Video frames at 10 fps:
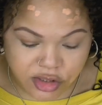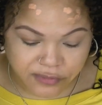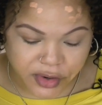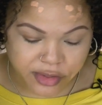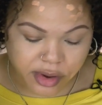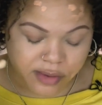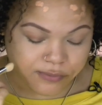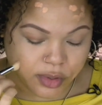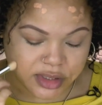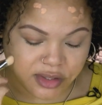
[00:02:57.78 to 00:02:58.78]
To further
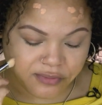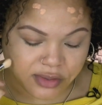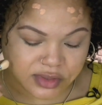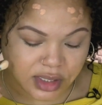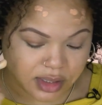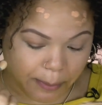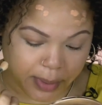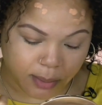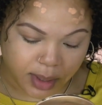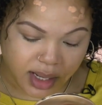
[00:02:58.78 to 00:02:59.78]
enforce the 15th
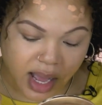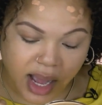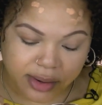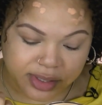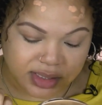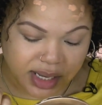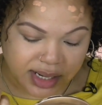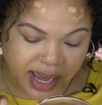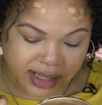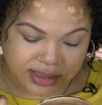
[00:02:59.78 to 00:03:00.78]
Amendment, Congress
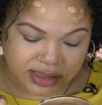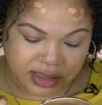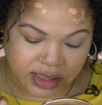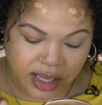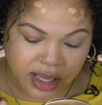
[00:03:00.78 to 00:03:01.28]
enacted